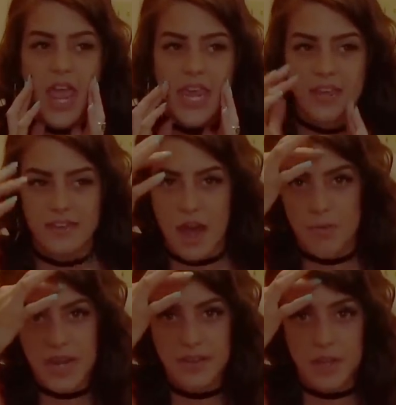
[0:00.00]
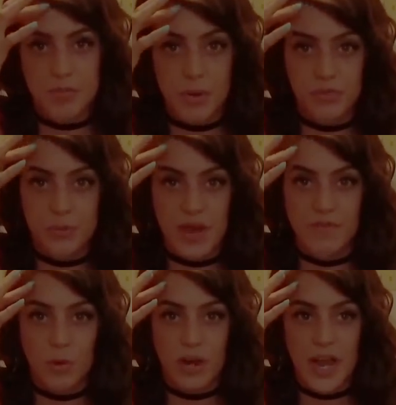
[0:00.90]
and I would get like bumps on my
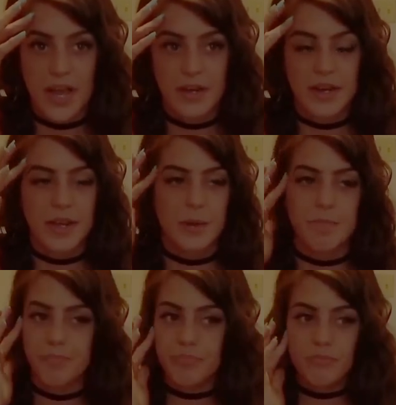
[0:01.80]
forehead, and